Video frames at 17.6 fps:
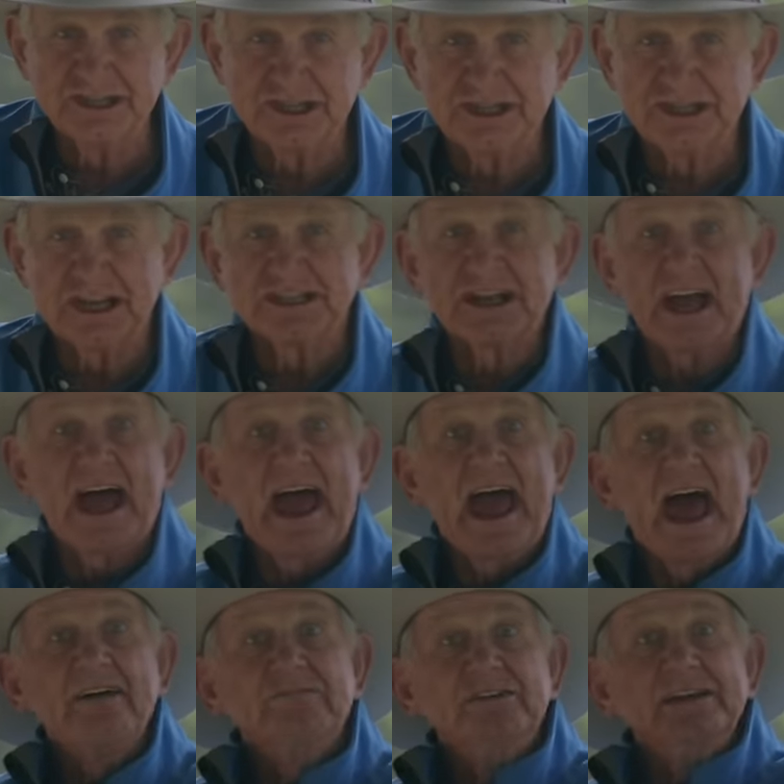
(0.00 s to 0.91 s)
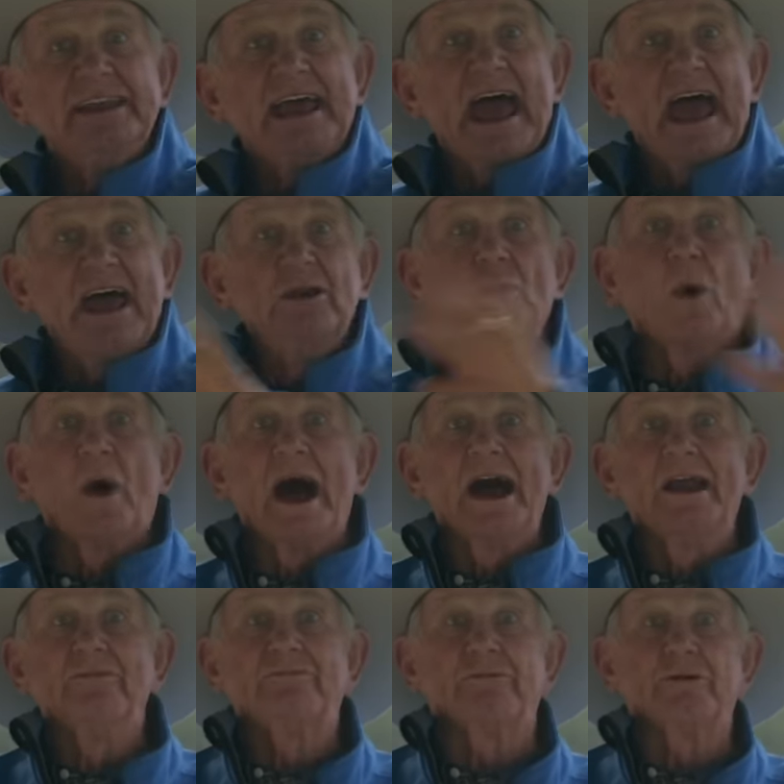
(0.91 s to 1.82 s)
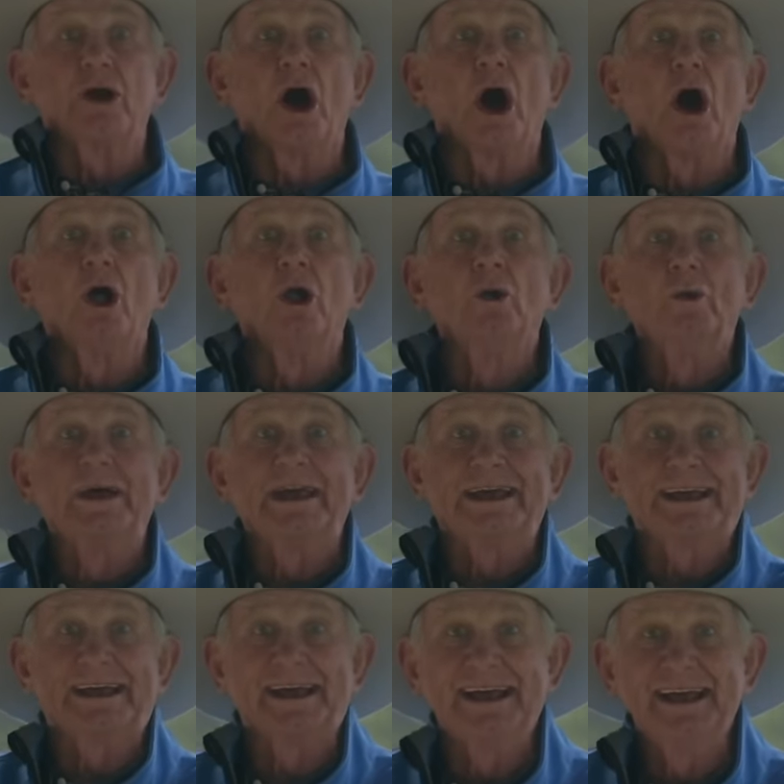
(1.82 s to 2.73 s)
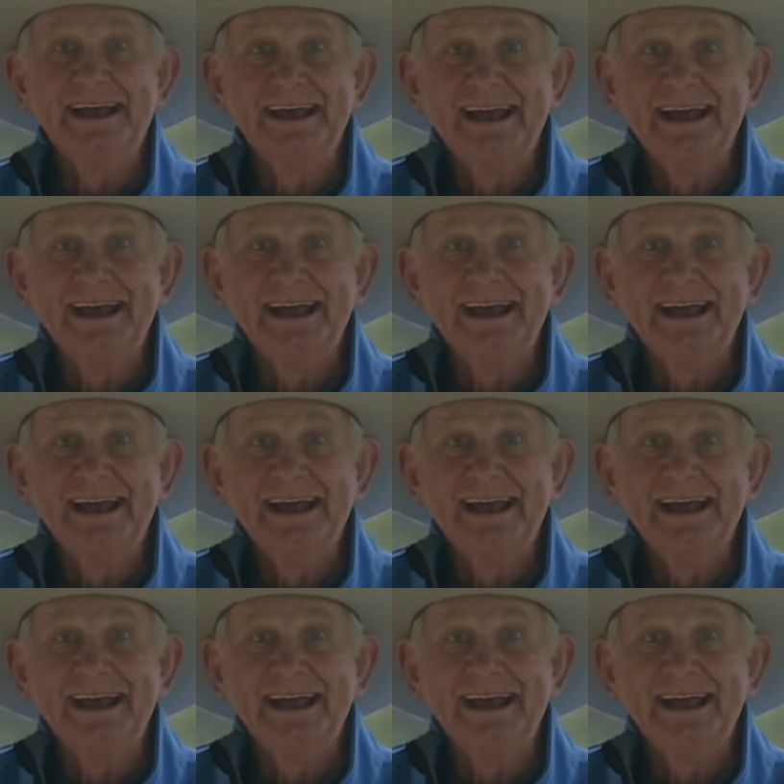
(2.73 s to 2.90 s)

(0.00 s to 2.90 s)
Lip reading: She says, "I haven't had one for a whole week.